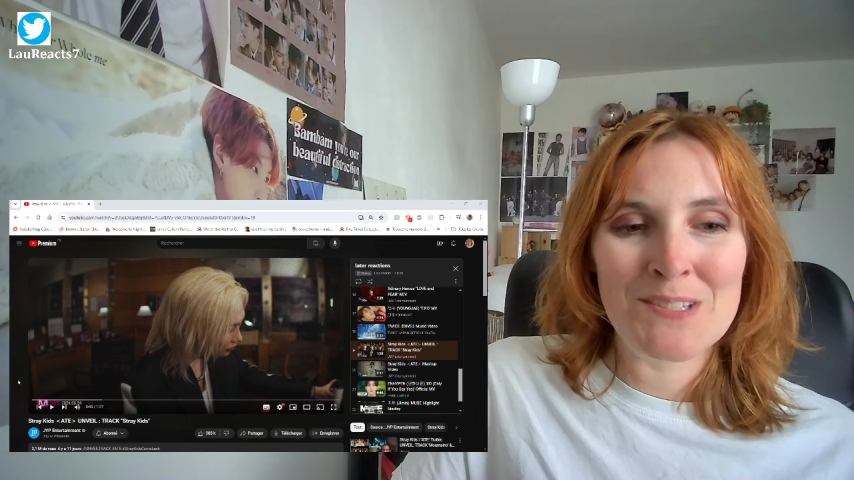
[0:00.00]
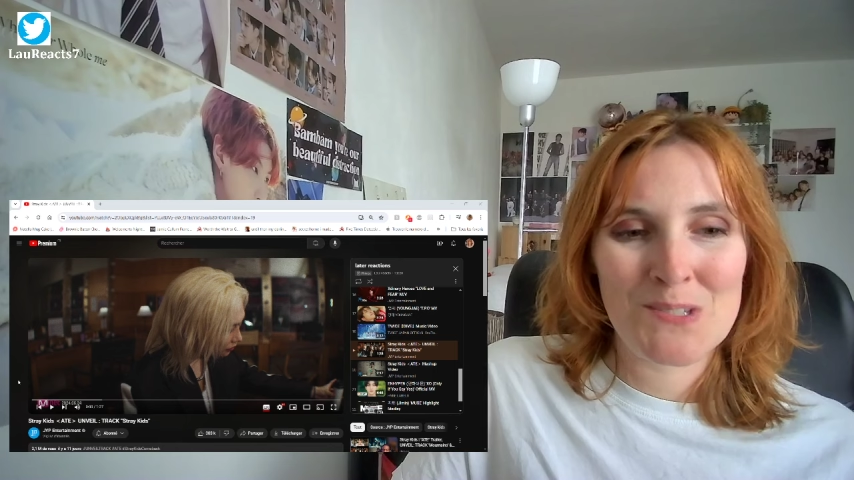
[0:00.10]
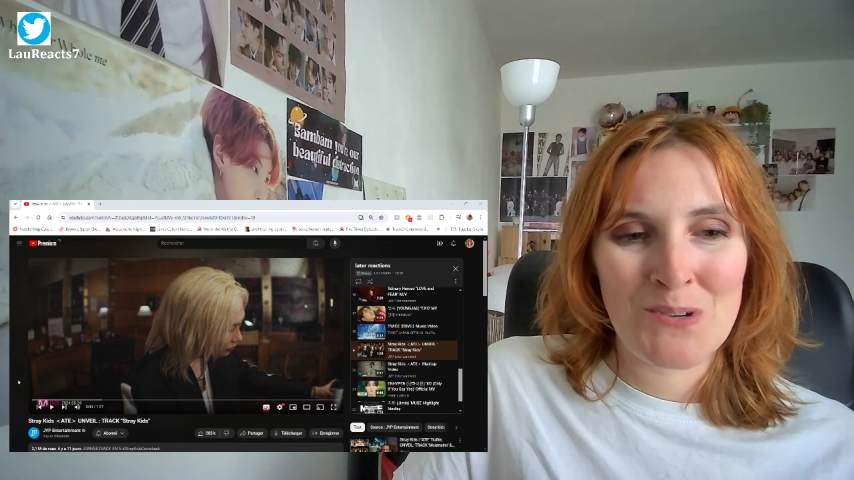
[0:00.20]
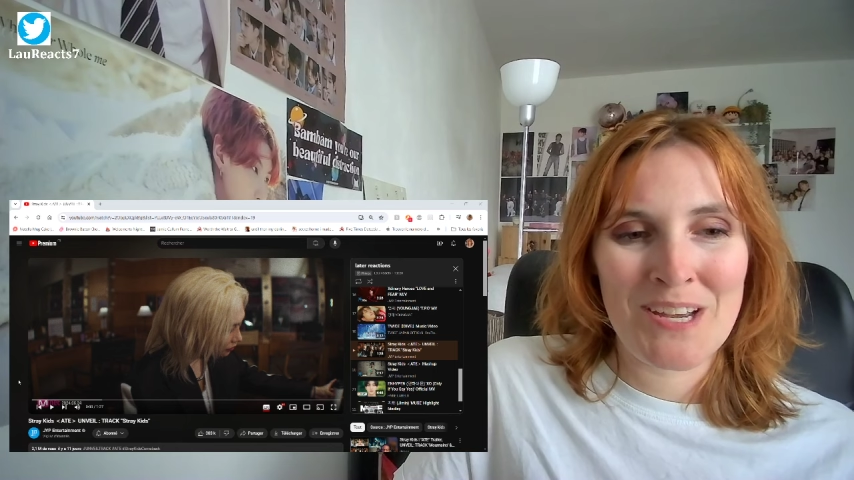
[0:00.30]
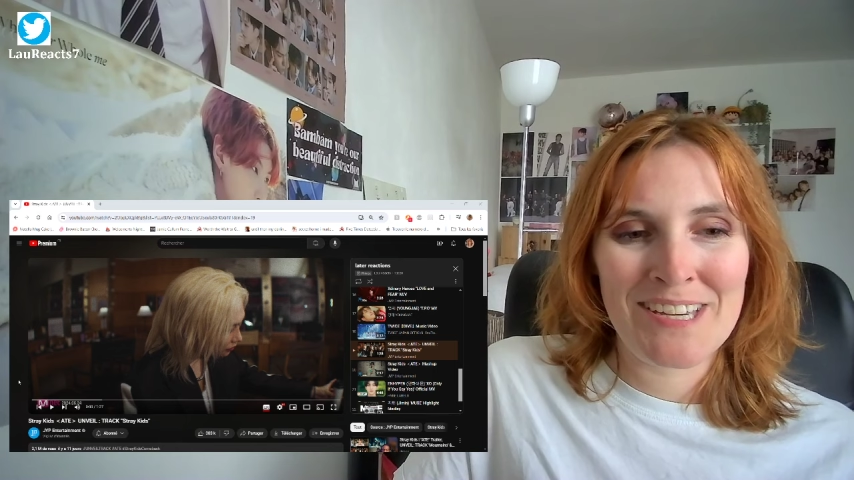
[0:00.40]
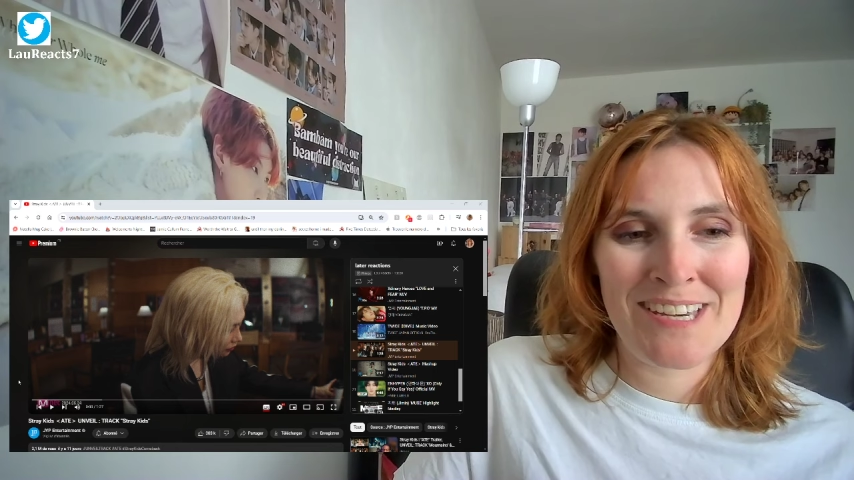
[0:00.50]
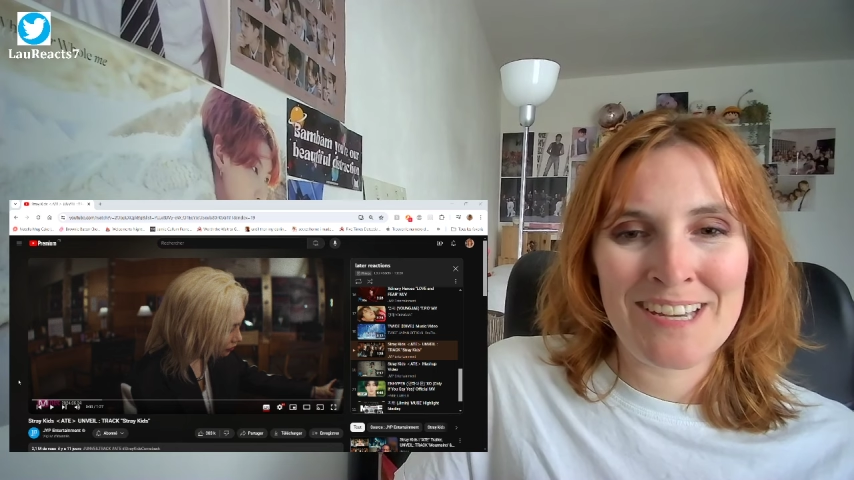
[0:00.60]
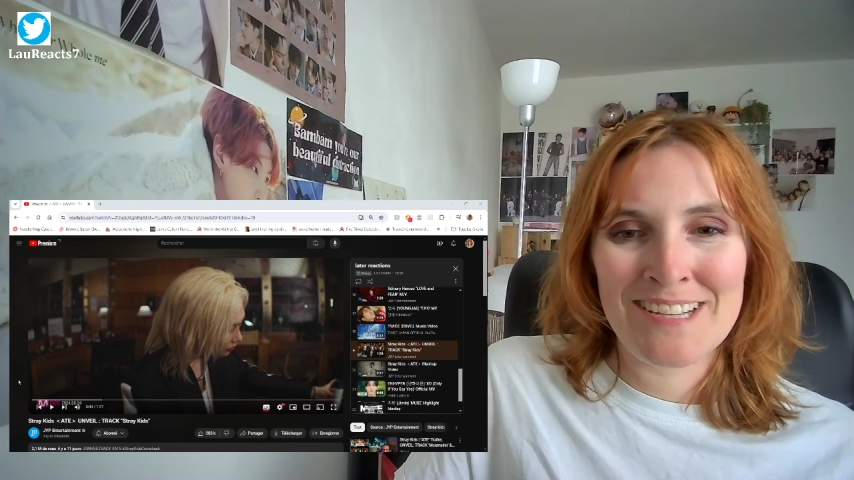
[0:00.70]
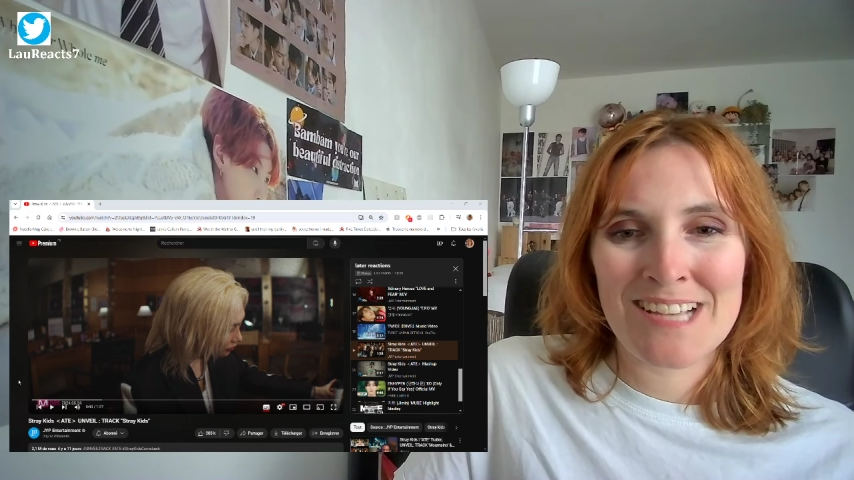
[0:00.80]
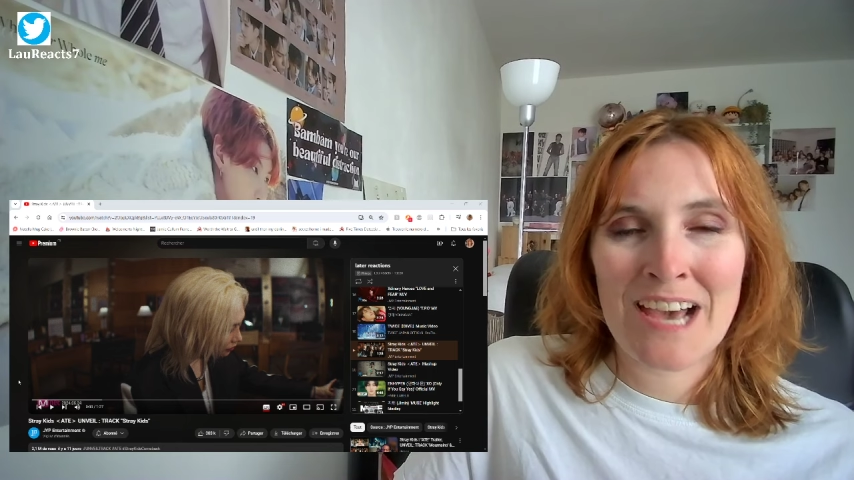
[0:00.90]
Stray
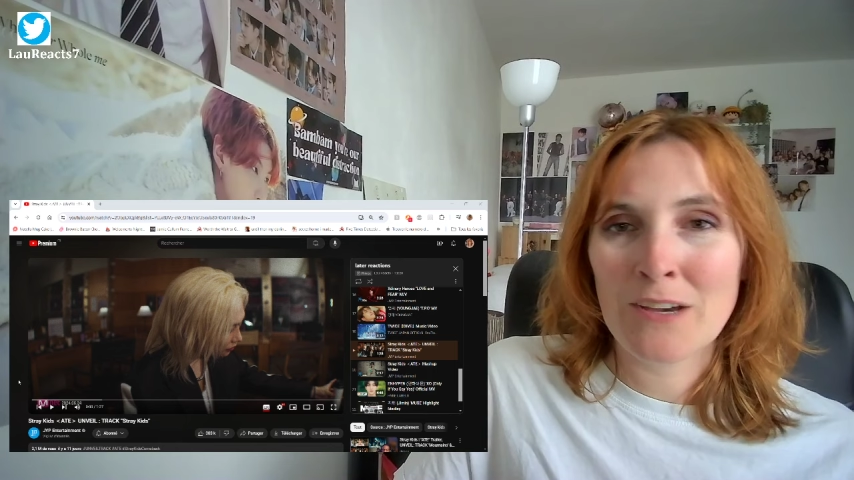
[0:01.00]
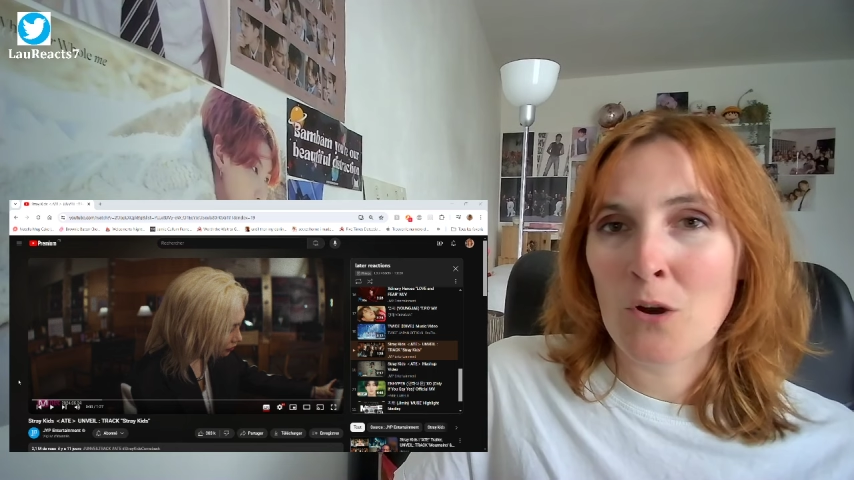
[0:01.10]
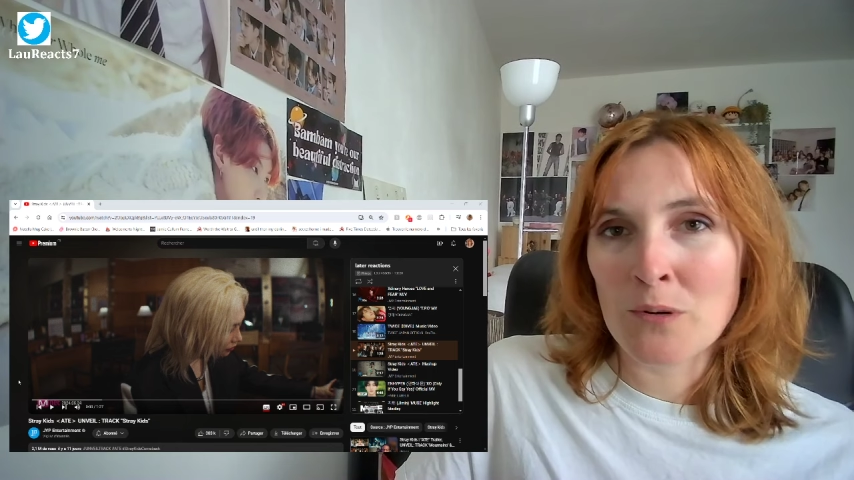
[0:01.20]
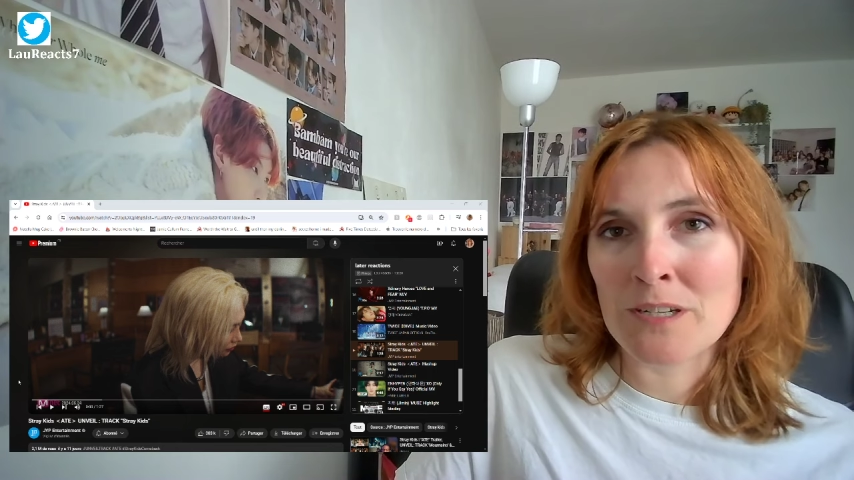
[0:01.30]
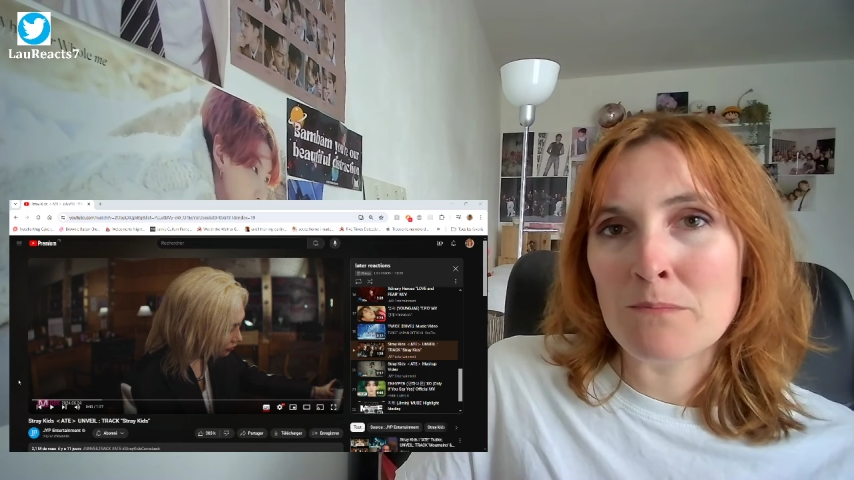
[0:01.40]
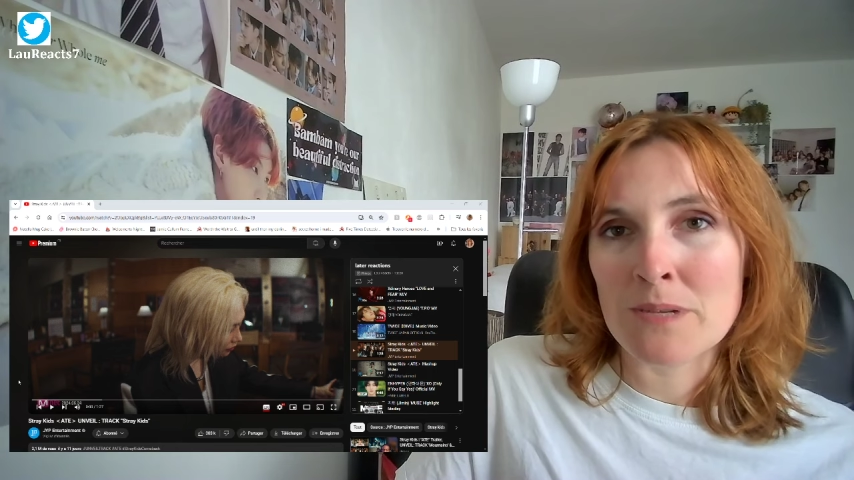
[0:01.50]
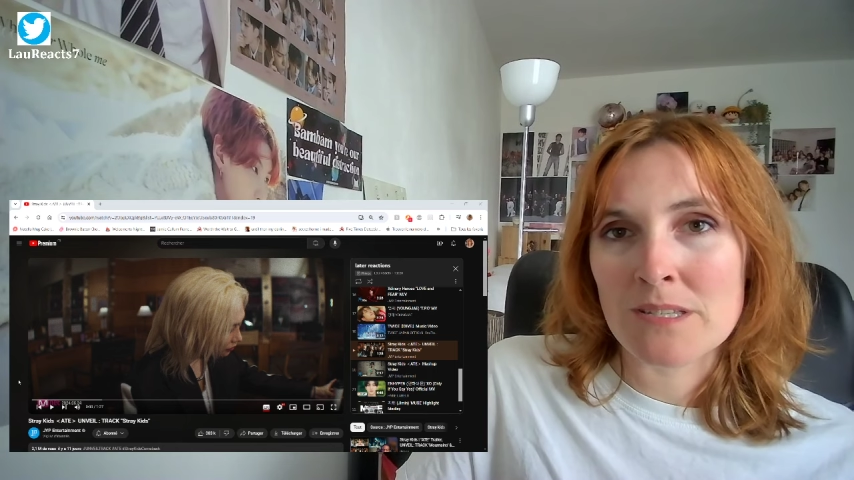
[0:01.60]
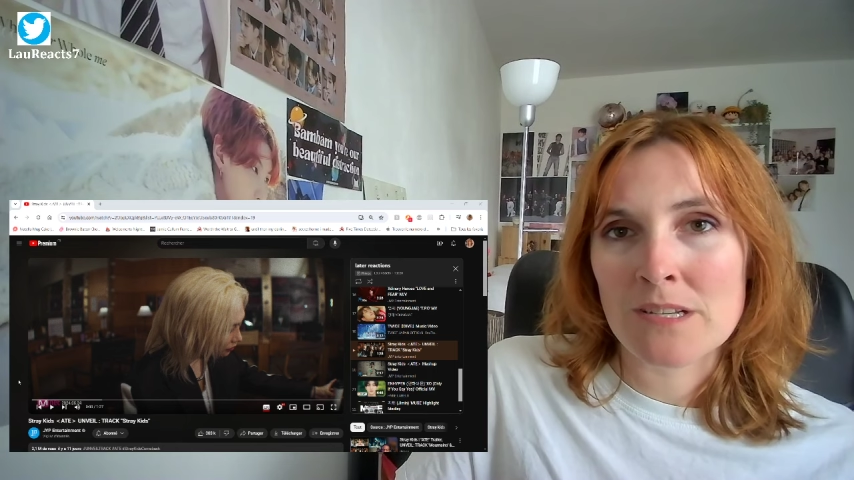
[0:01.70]
Kids, I already miss